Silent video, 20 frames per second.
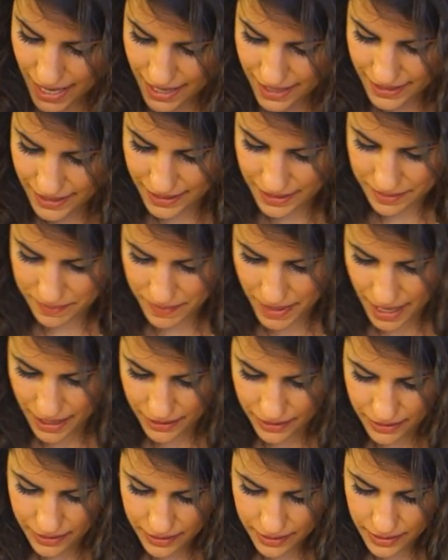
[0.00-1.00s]
doesn't
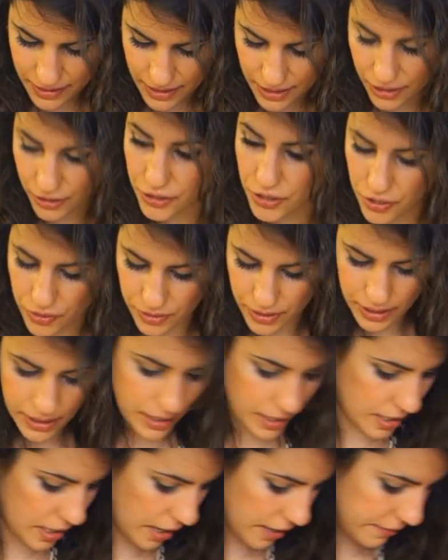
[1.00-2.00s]
matter. They're coated
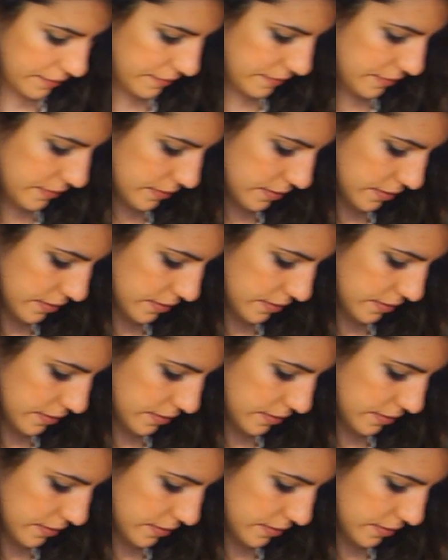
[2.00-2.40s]
enough.